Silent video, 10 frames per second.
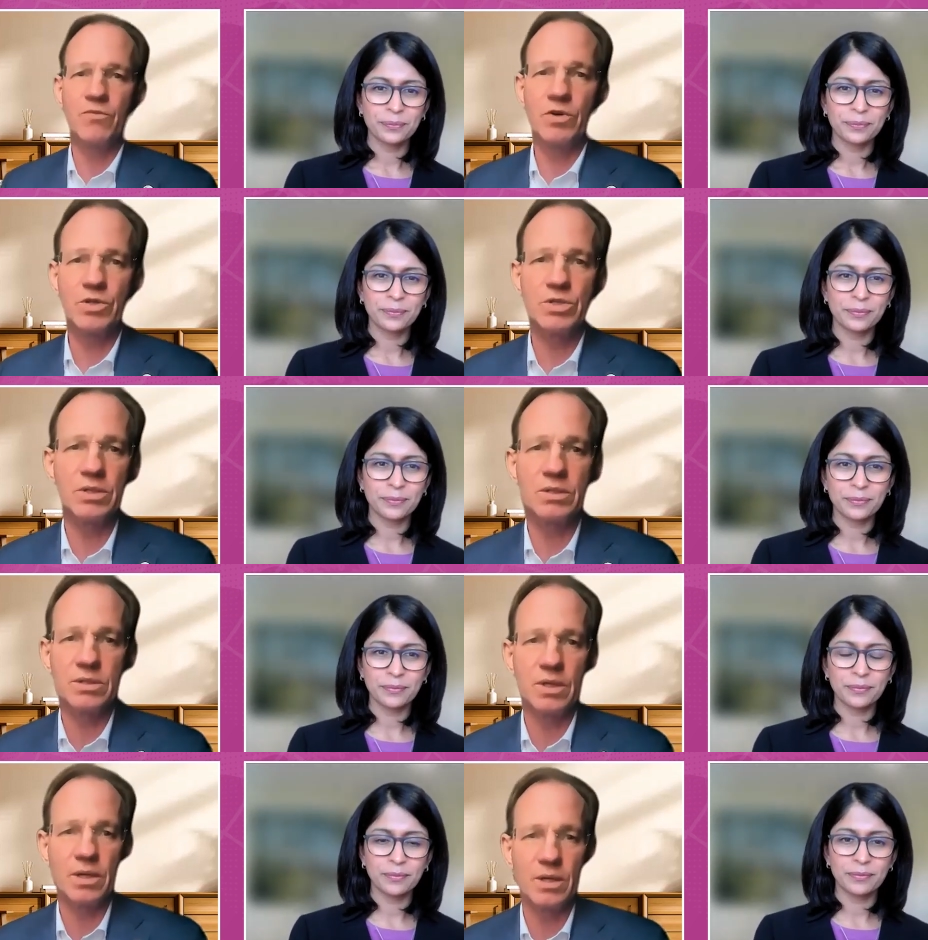
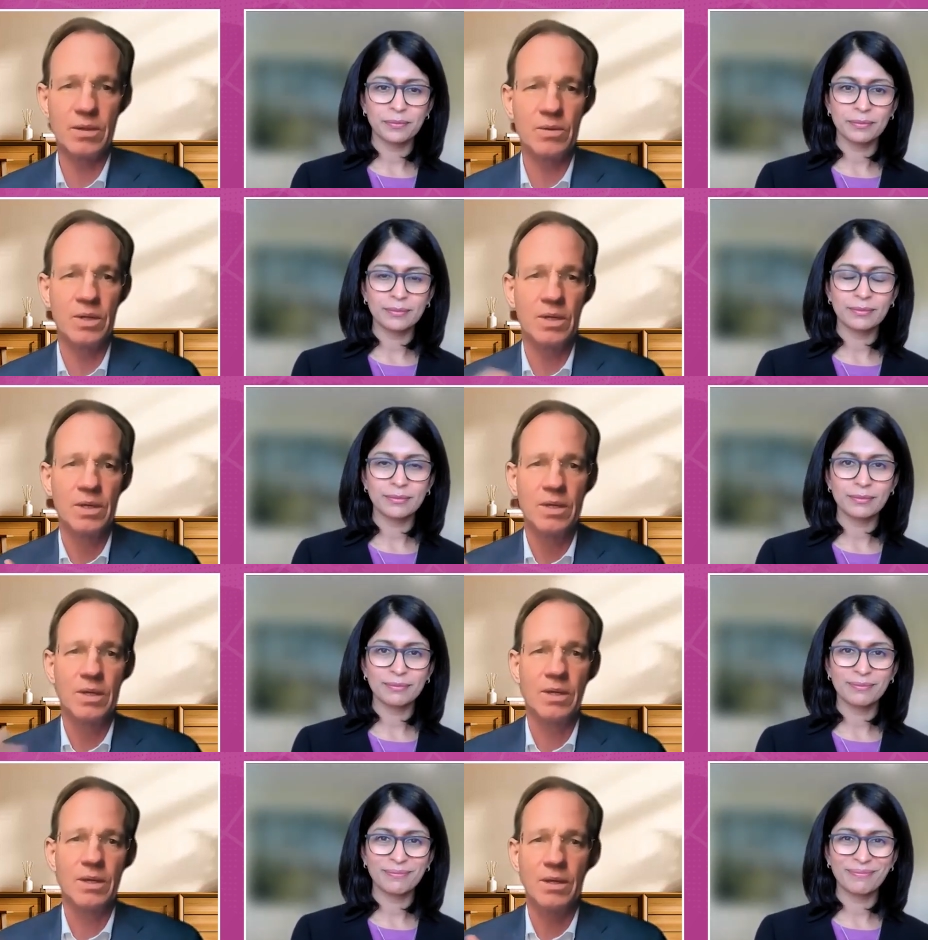Speaker 1: versus uh,
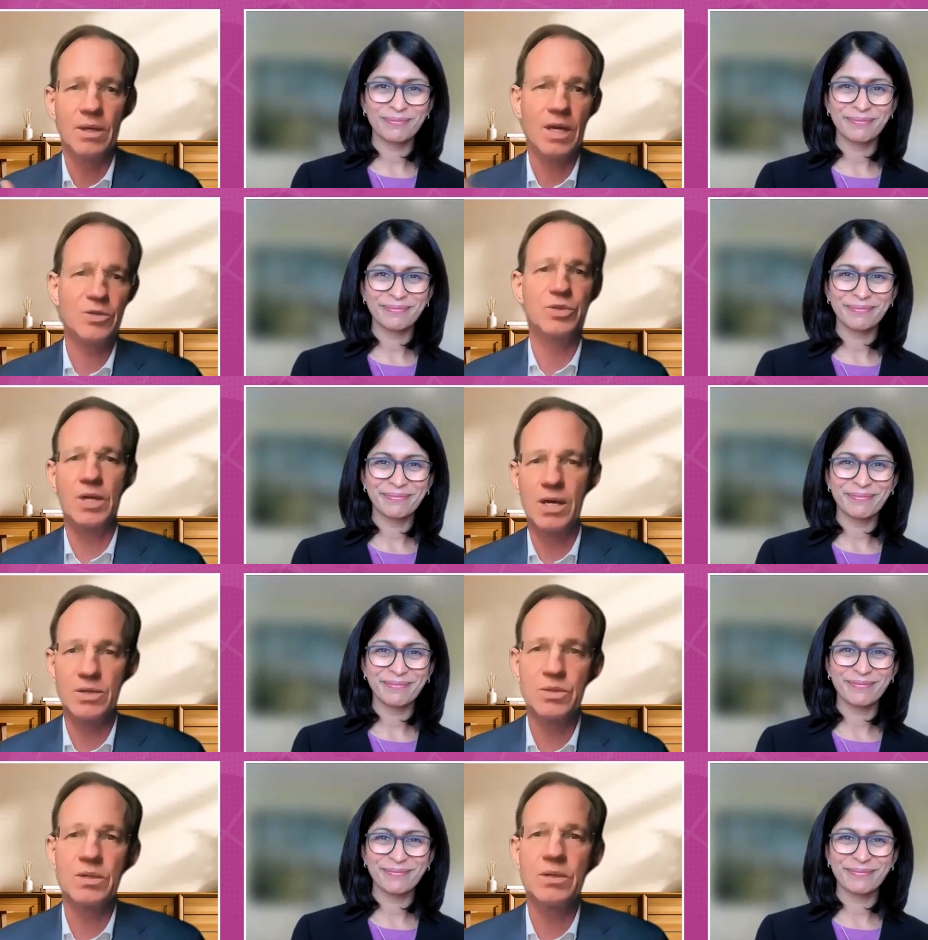
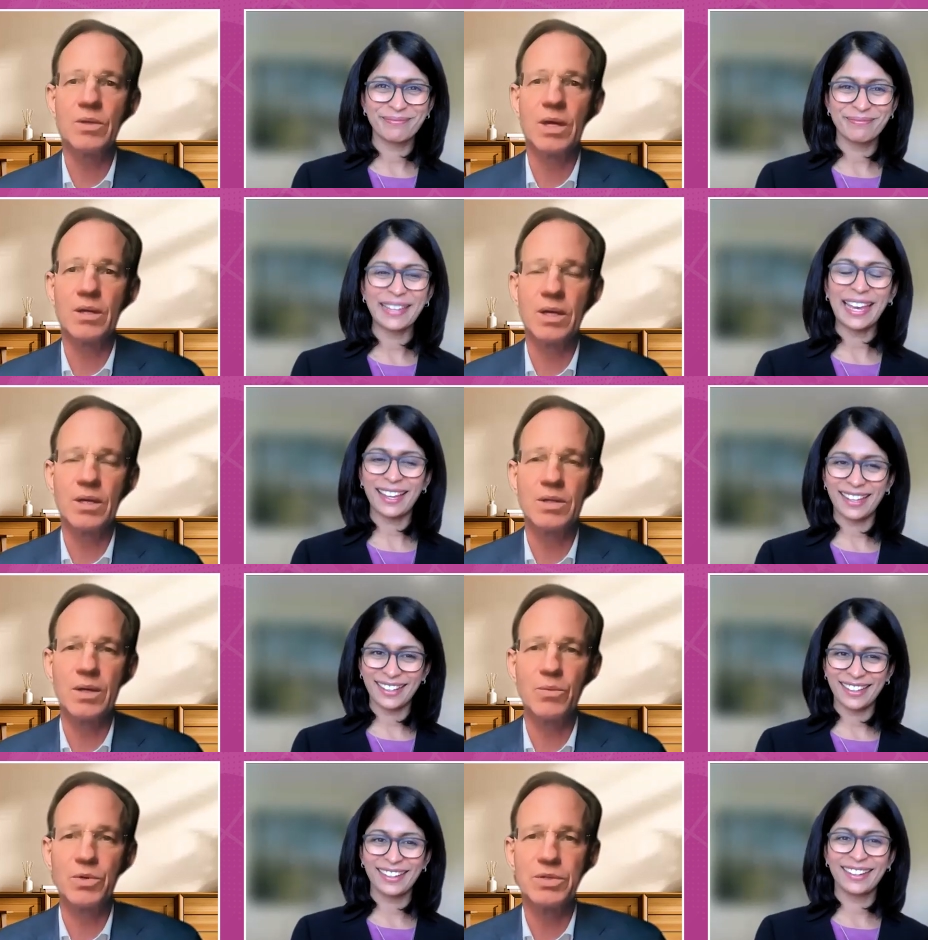exercise that, yeah. that
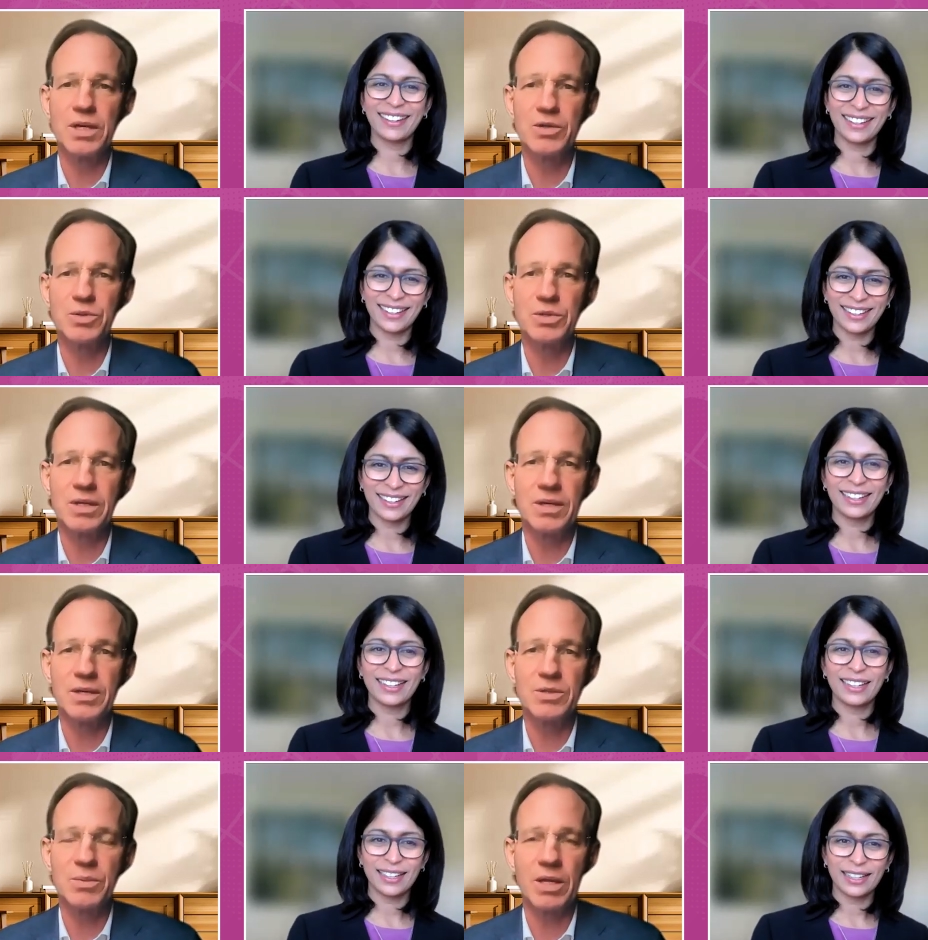that was interesting.
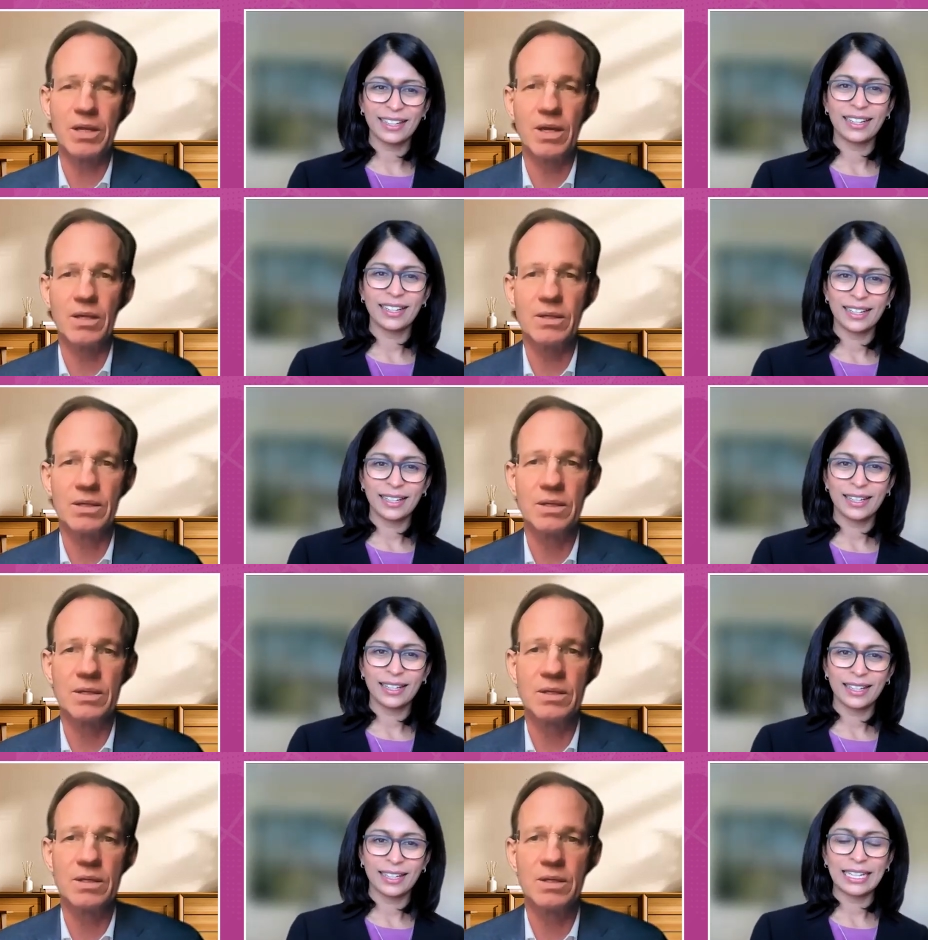Tell us about that.
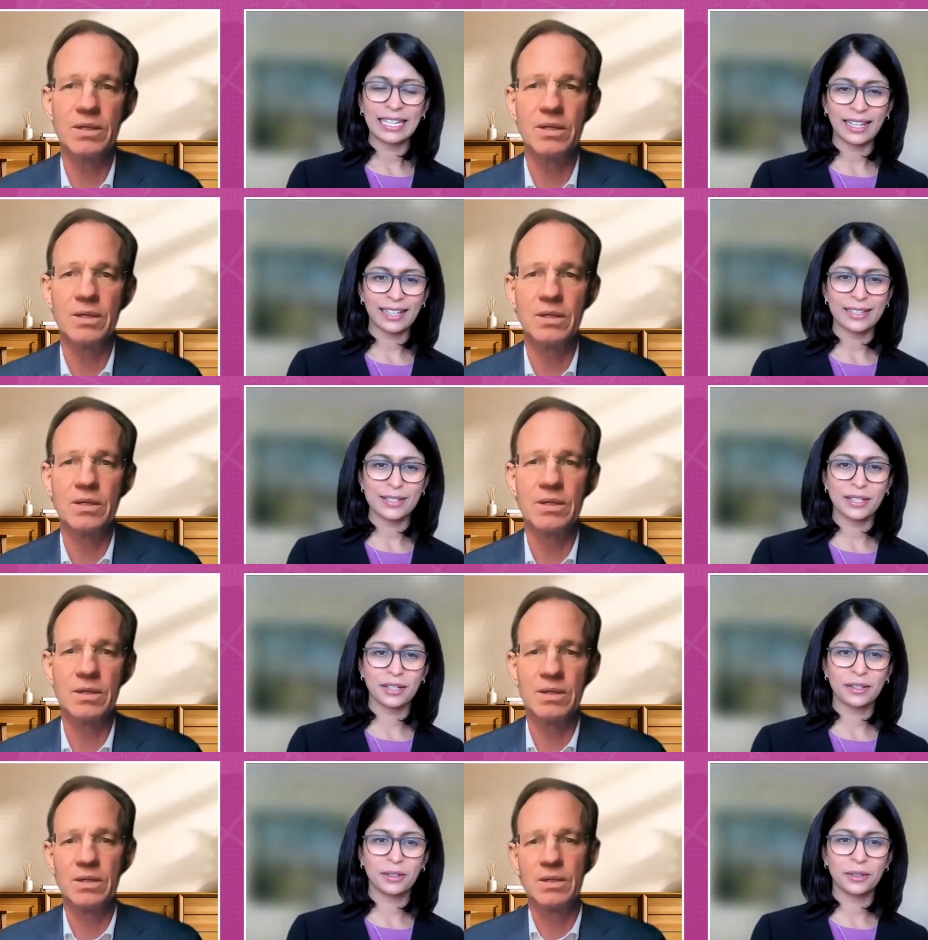
Speaker 2: Yeah.
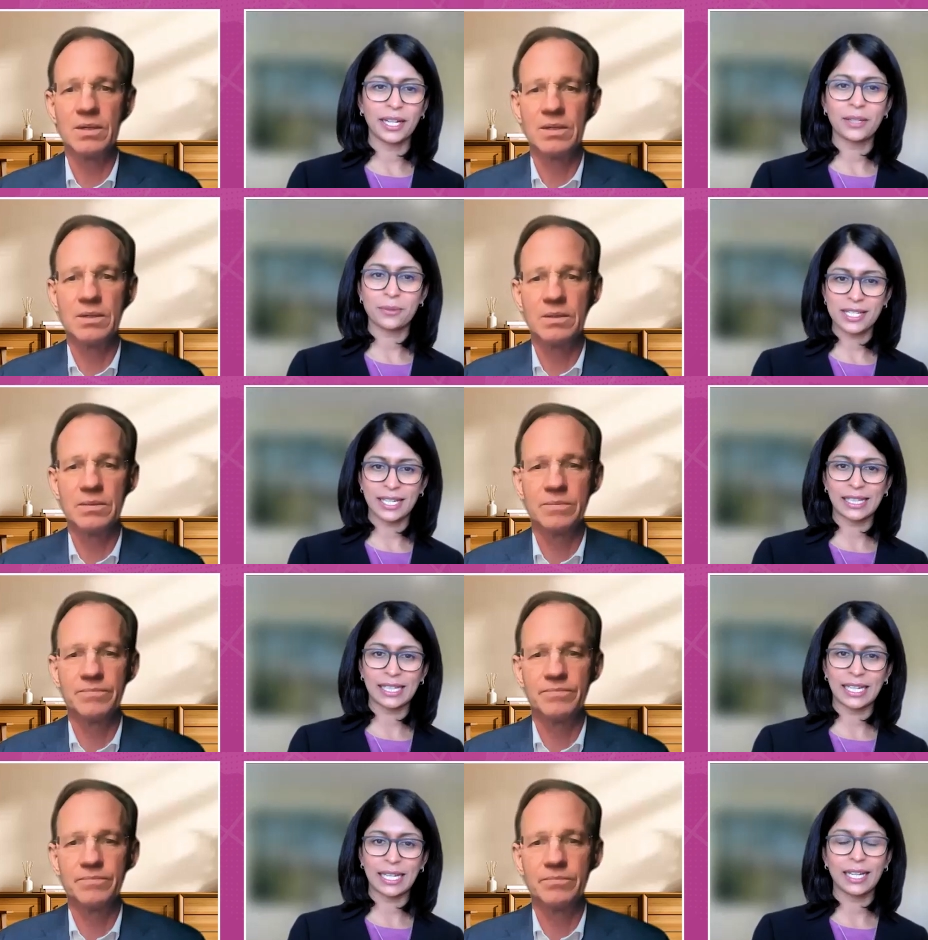So
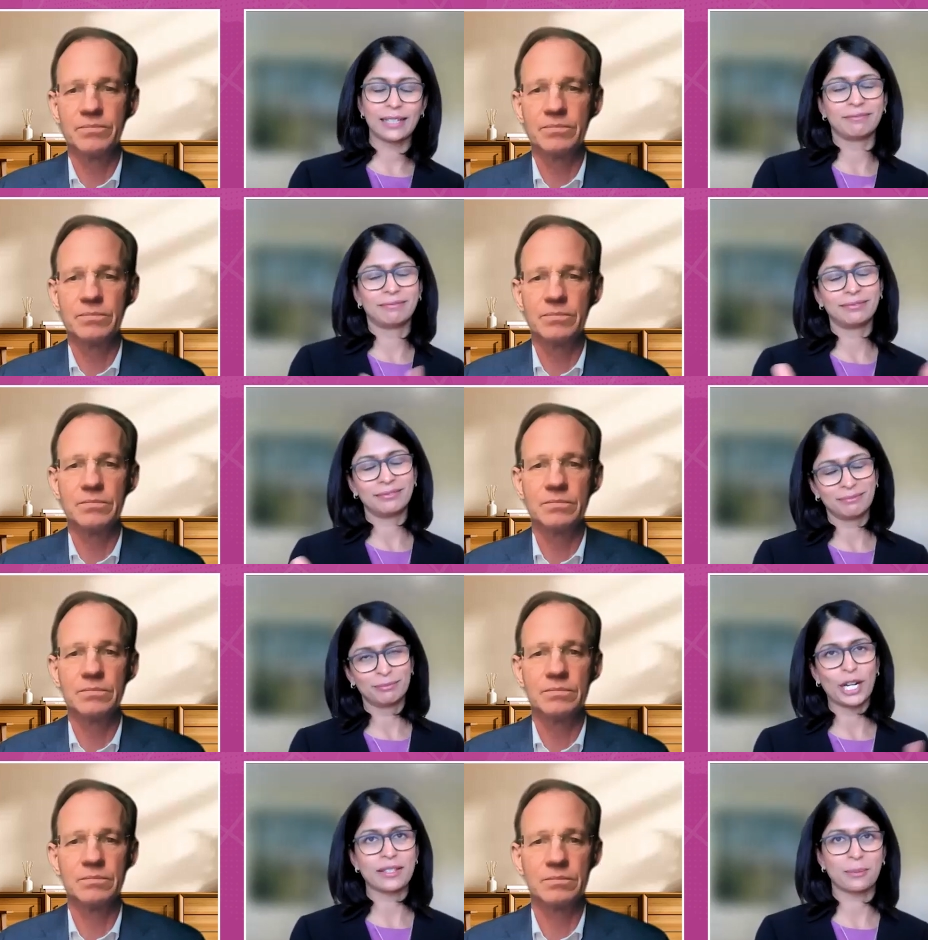interestingly,
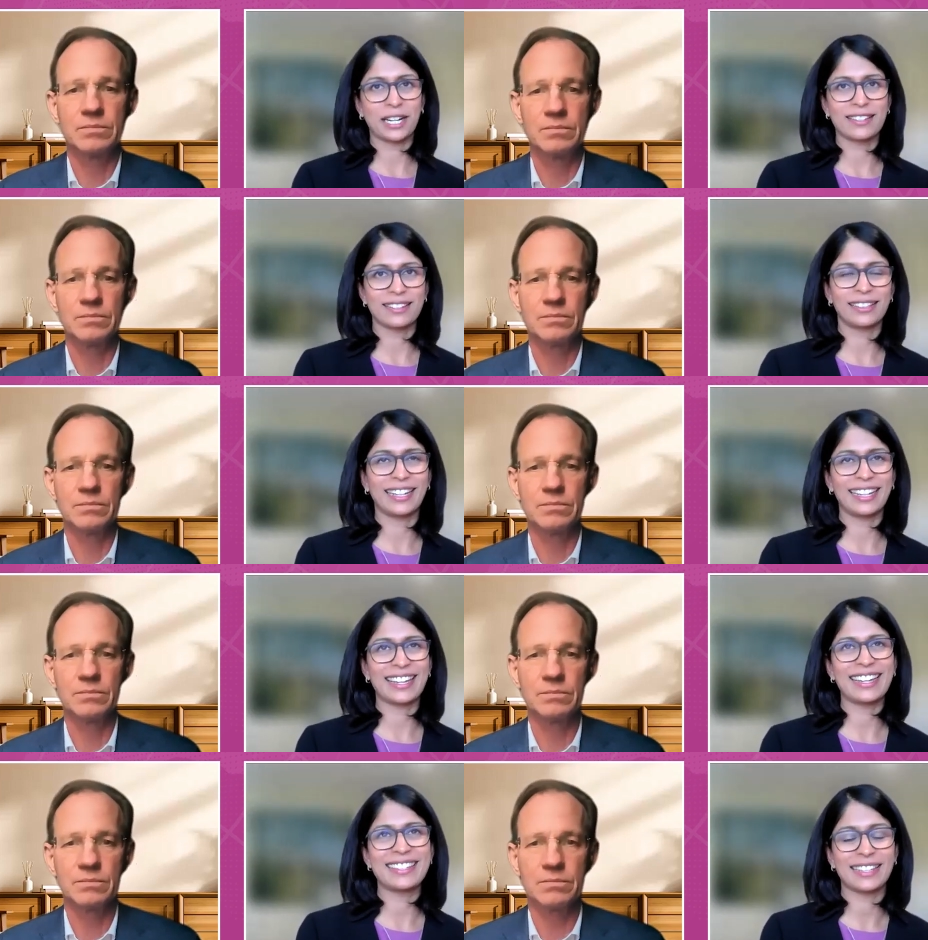not surprisingly, I
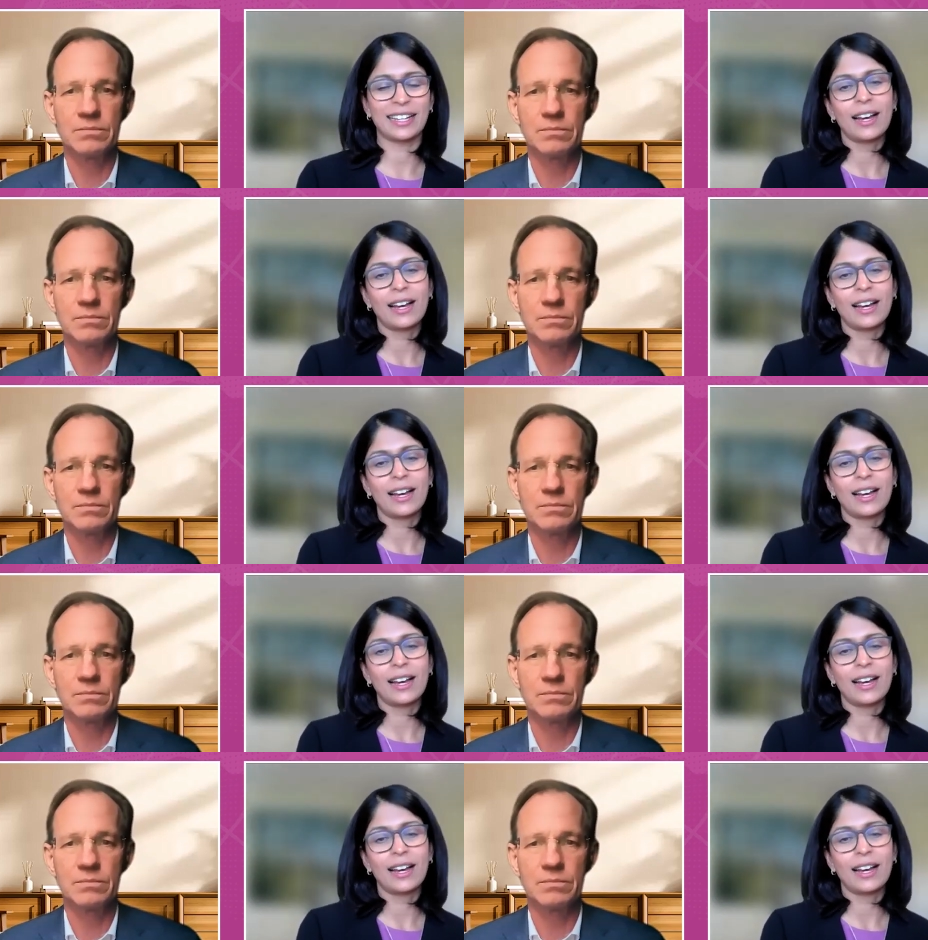guess,